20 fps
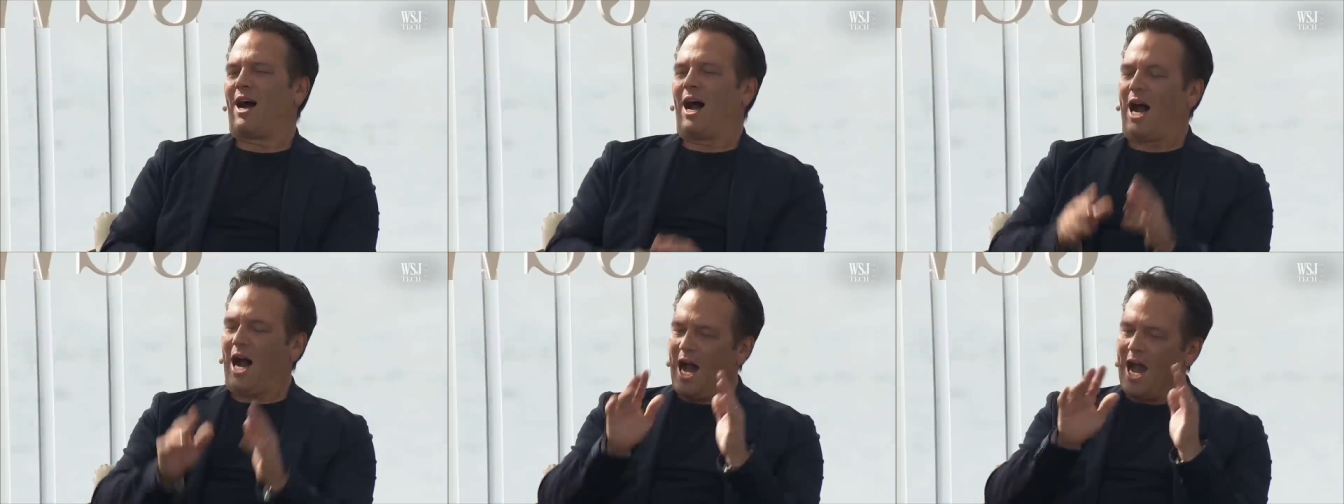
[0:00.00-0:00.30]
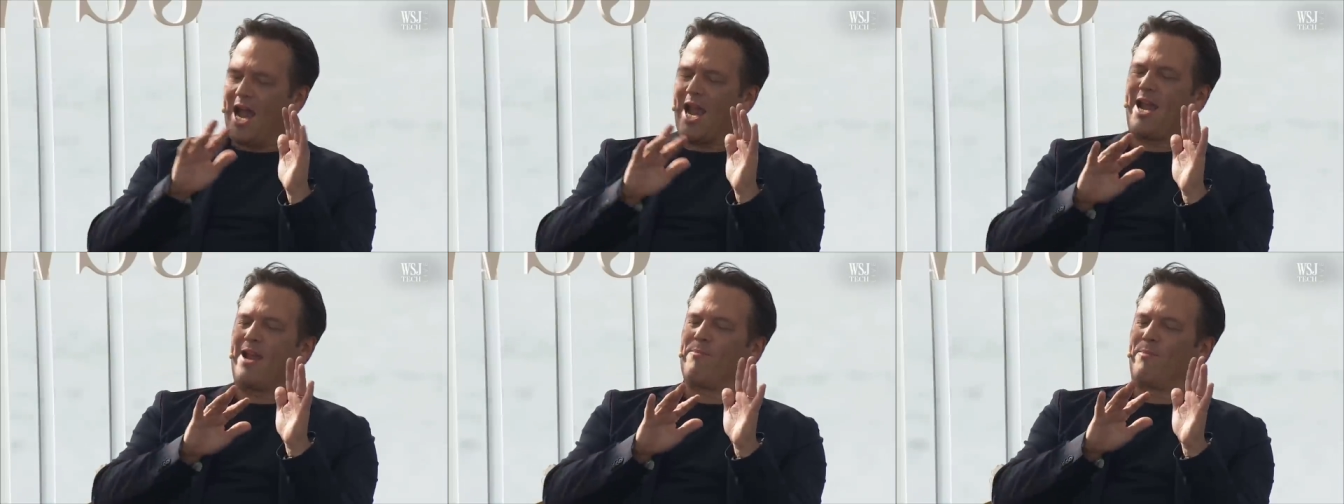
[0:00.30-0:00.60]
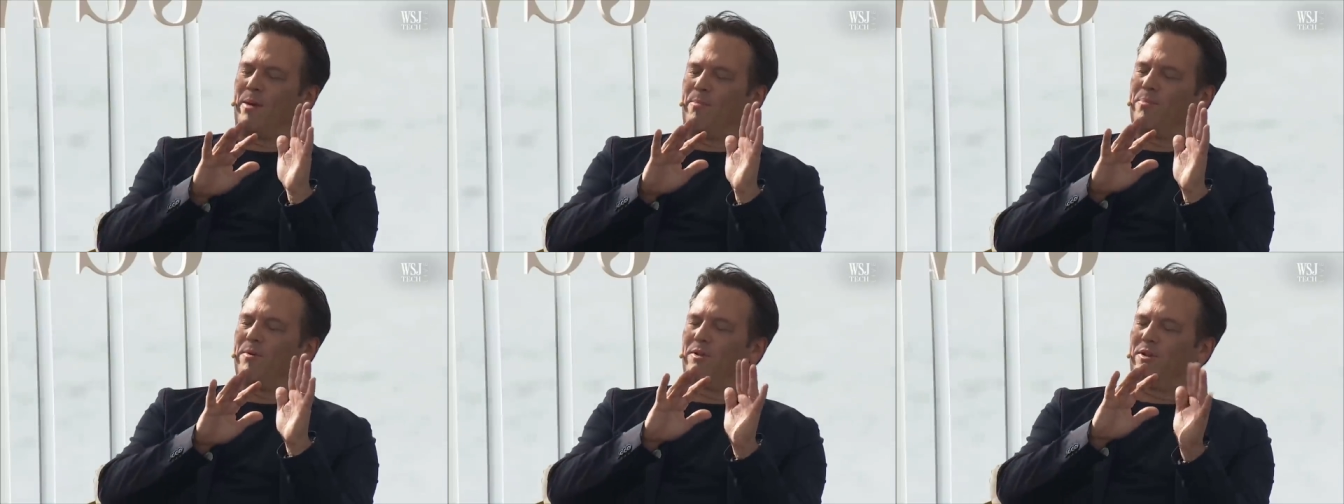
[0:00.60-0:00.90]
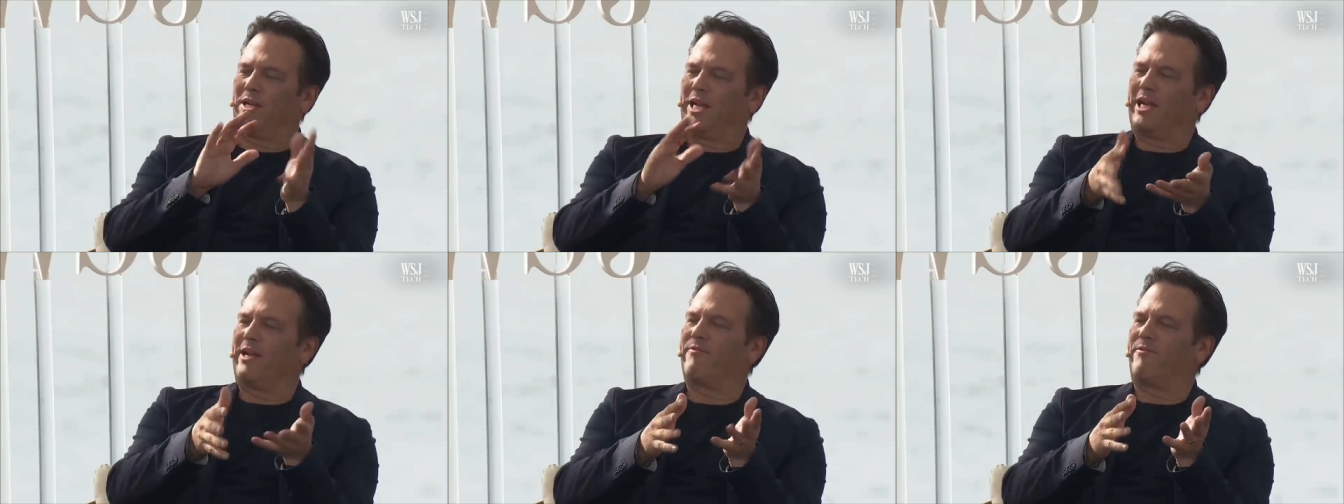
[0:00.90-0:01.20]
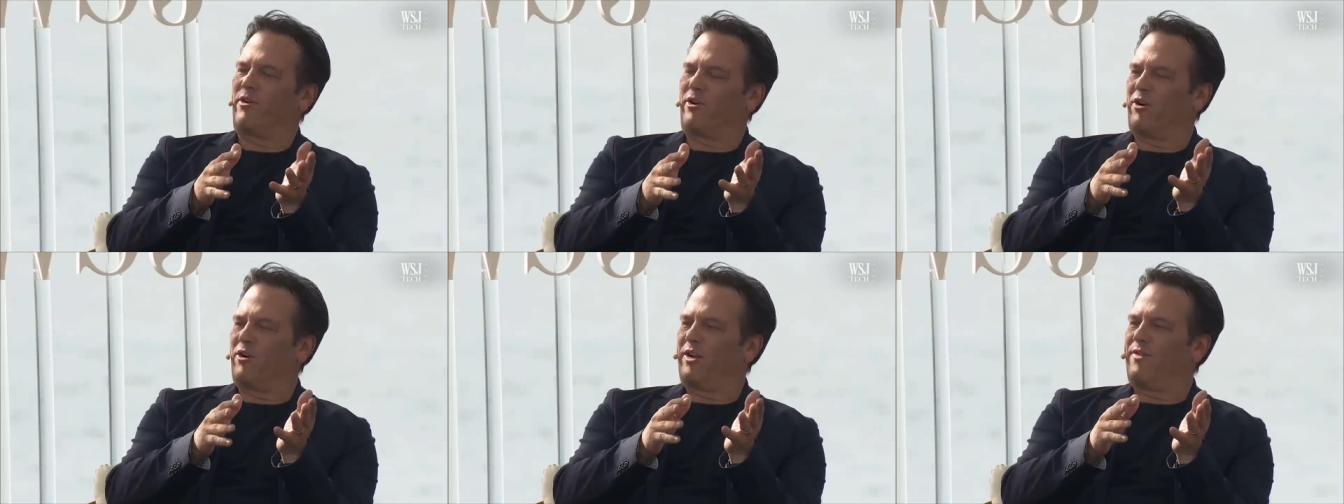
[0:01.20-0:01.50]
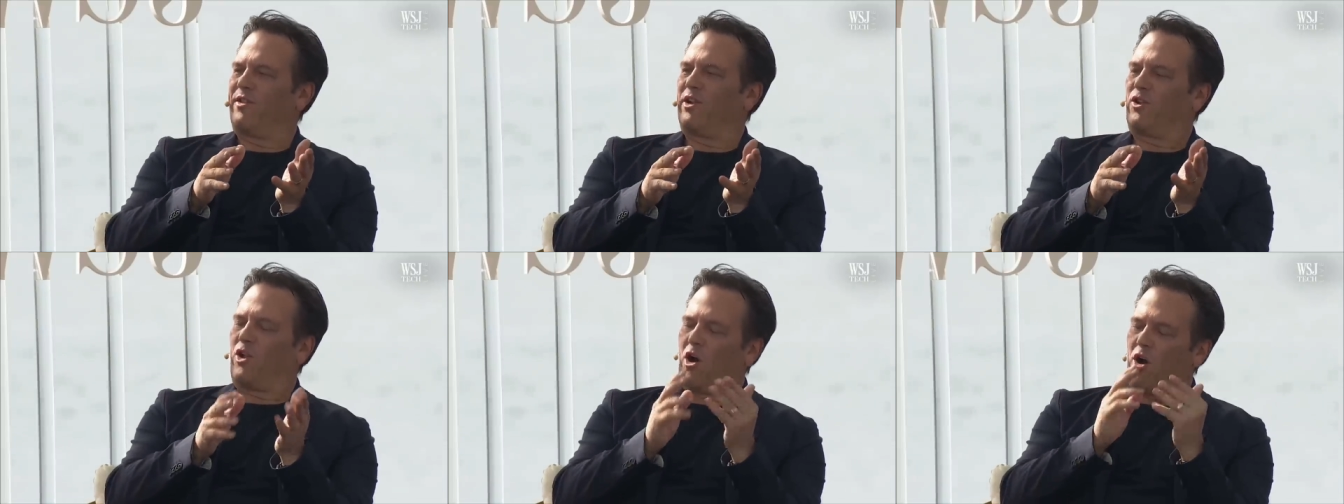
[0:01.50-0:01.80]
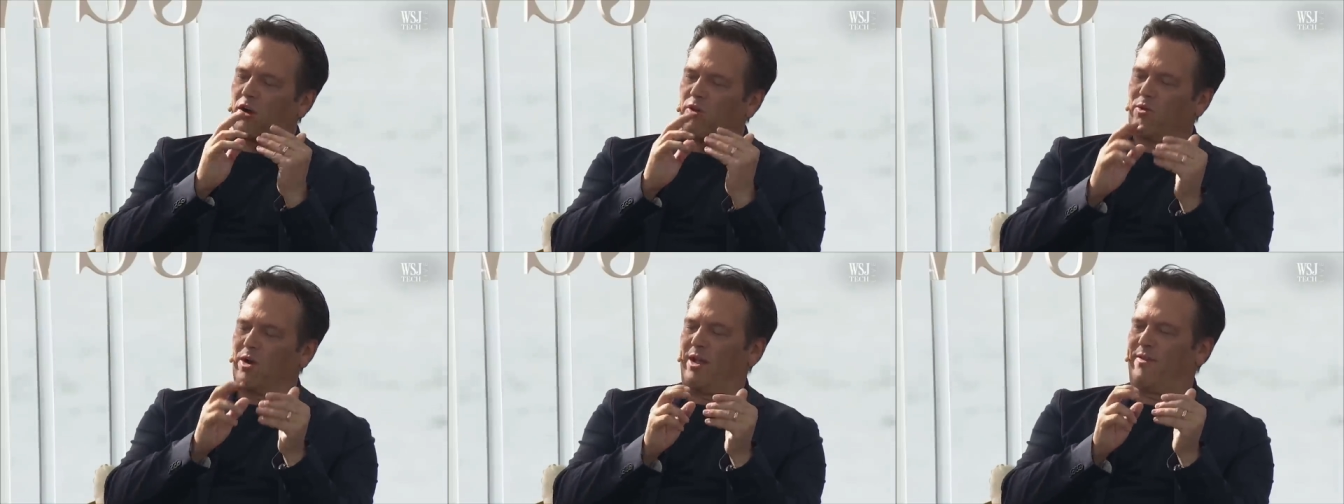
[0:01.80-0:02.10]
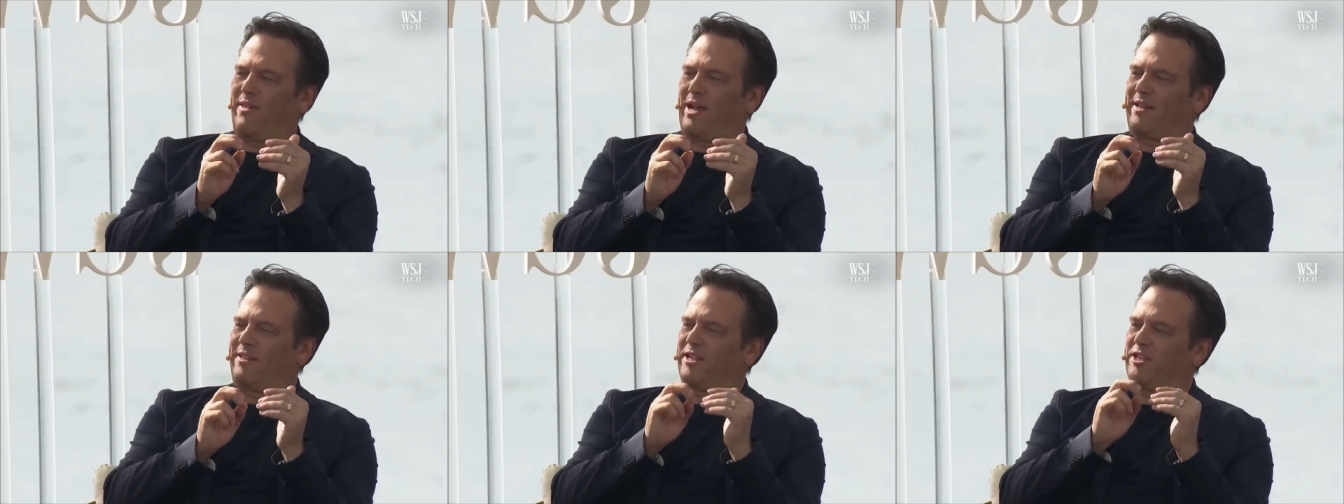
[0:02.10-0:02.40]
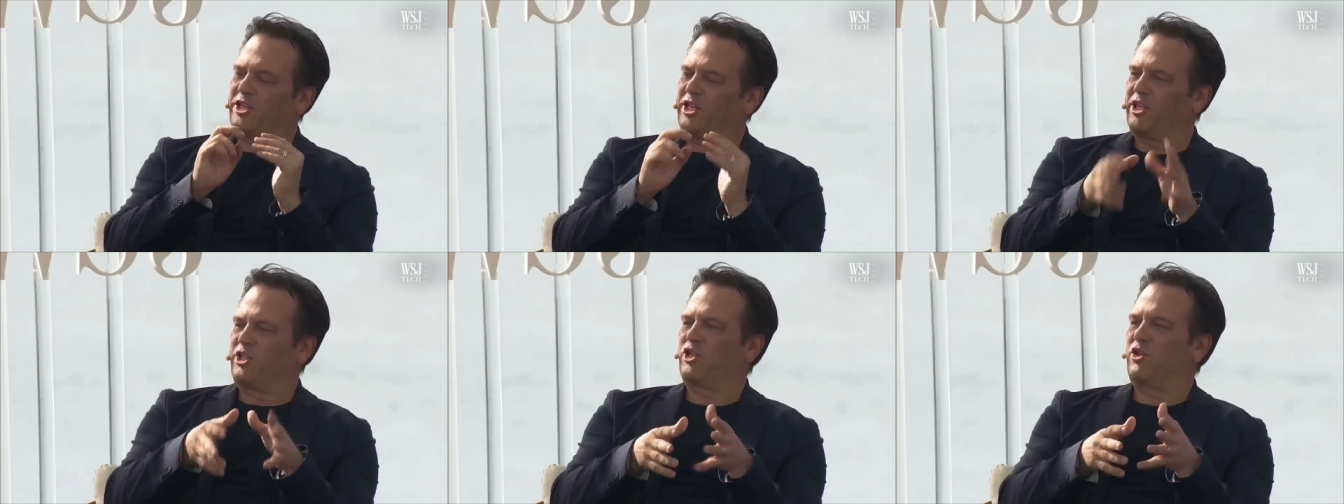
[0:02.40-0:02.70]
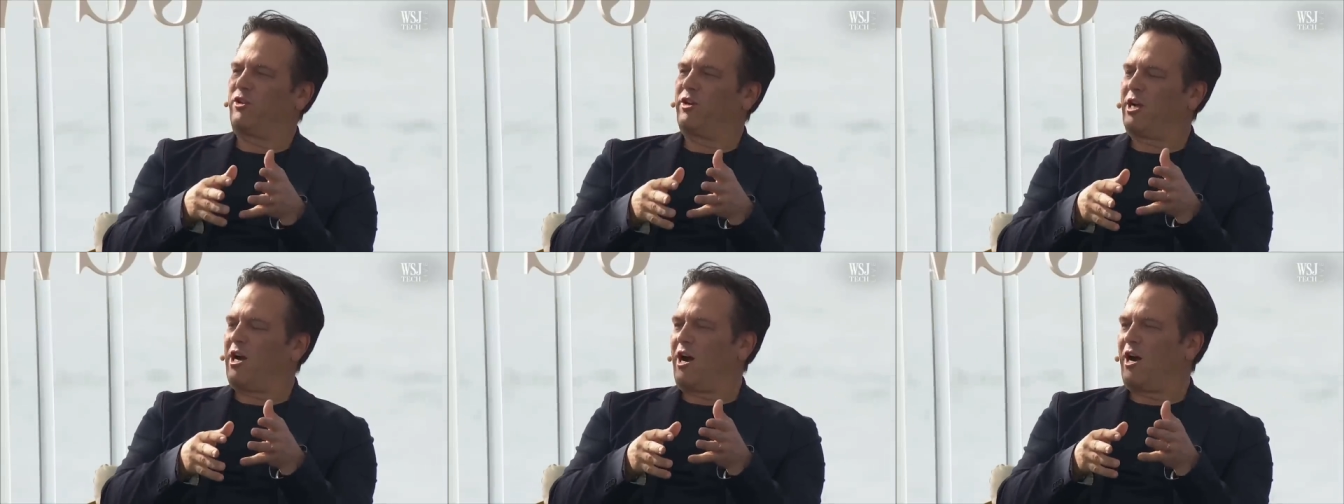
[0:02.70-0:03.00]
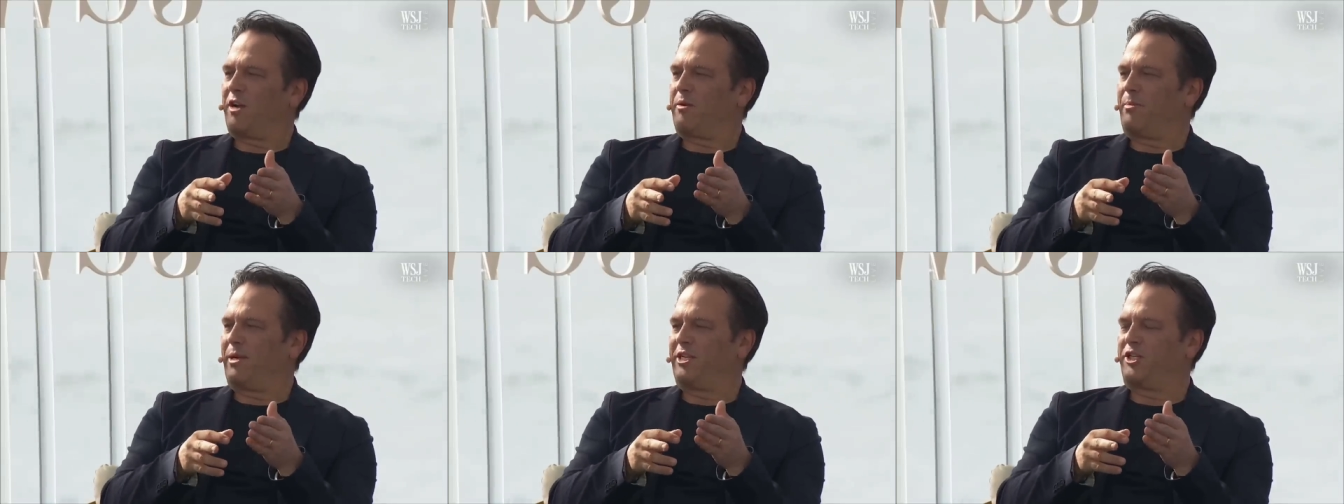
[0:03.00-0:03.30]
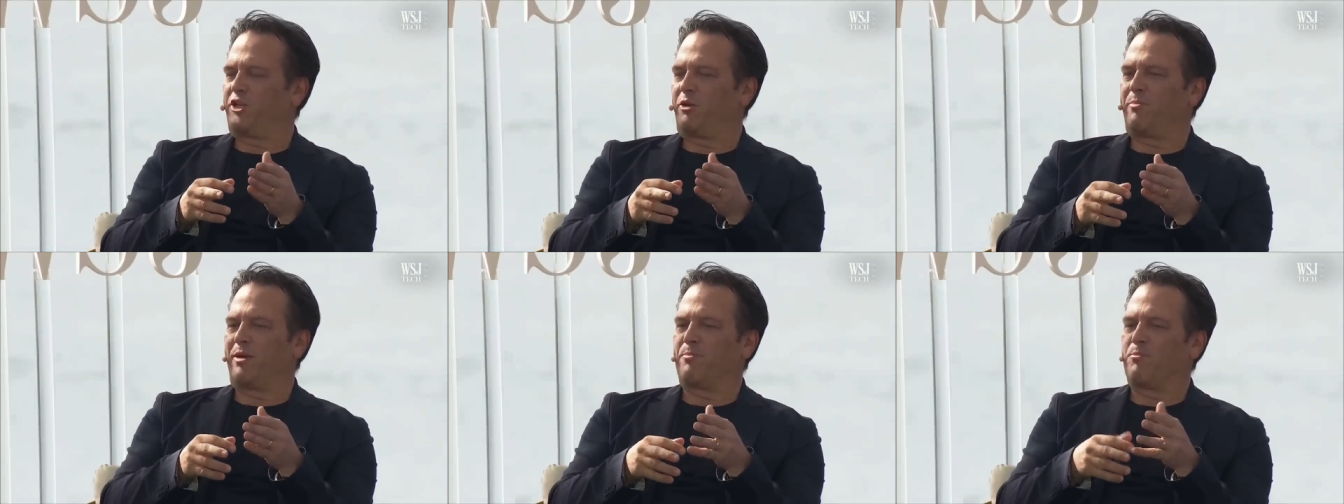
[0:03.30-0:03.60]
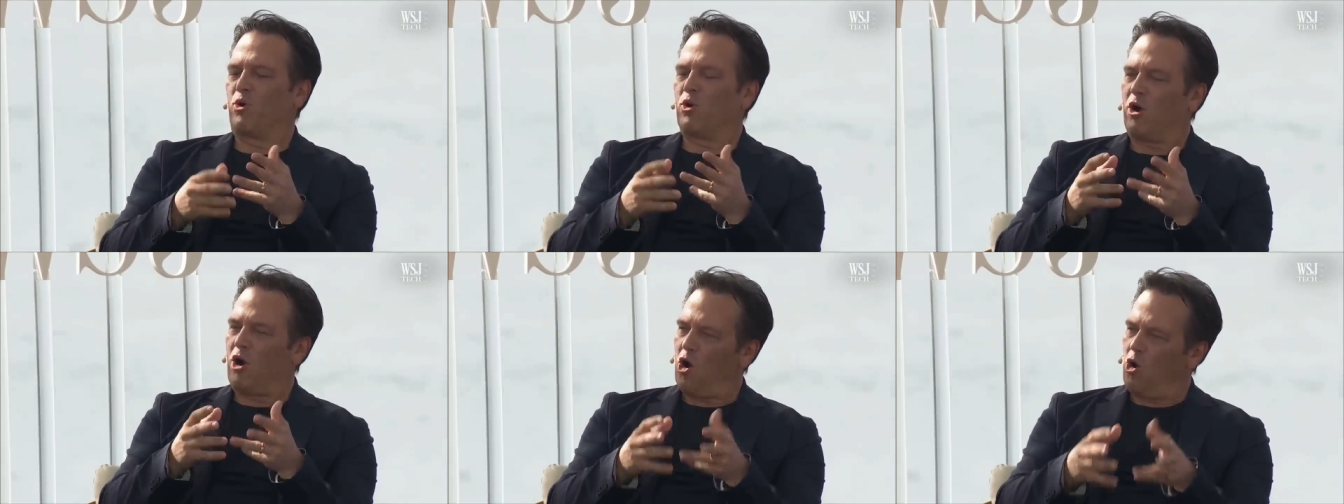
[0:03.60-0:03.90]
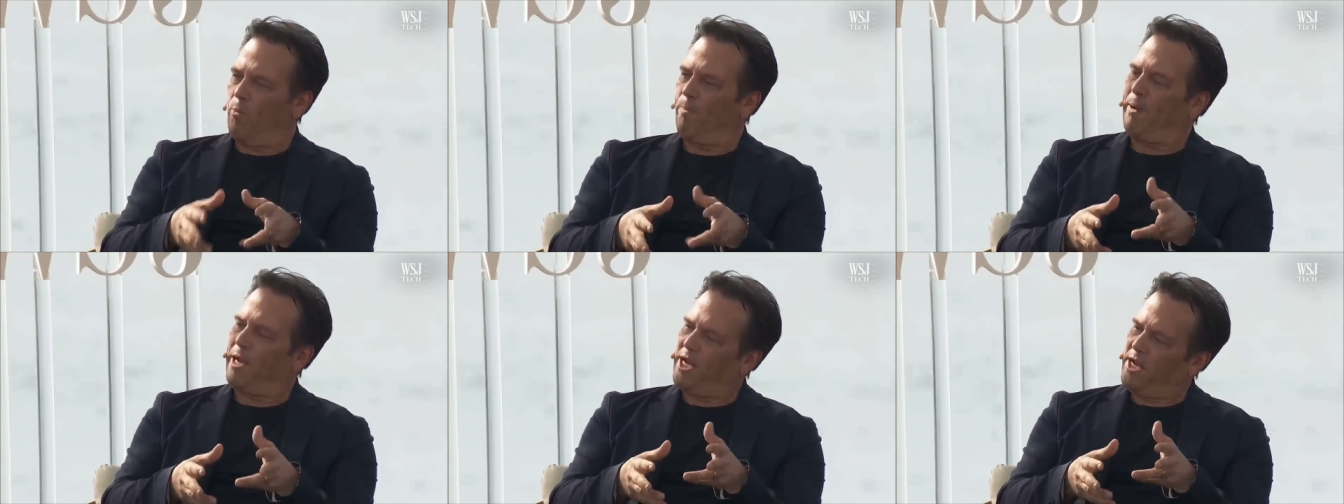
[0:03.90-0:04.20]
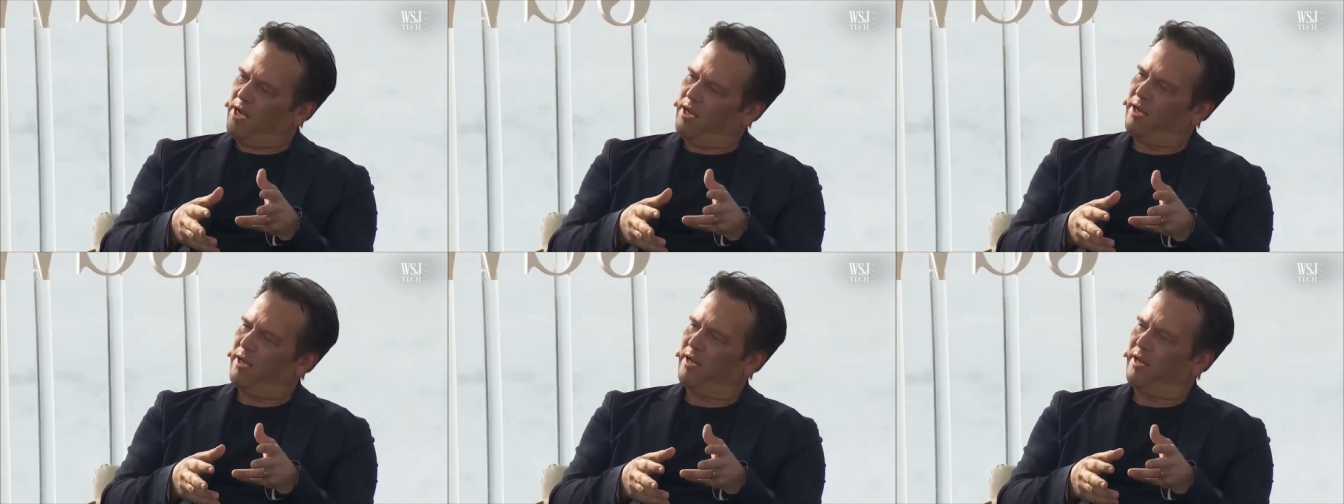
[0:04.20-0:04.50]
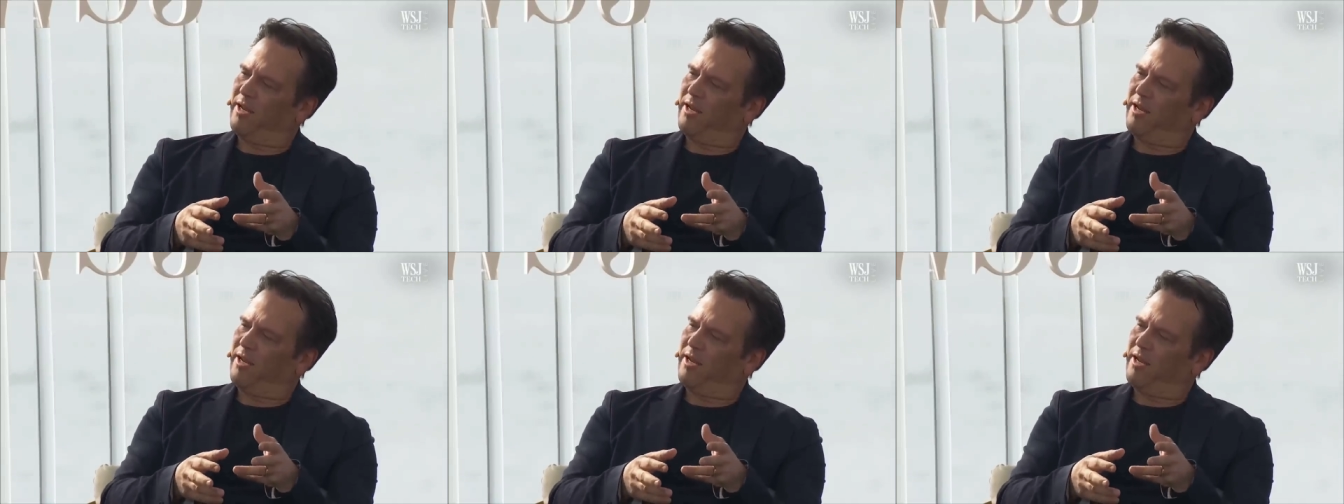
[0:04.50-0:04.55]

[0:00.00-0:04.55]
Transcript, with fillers: I am a believer in the long run that the digital economy should be more open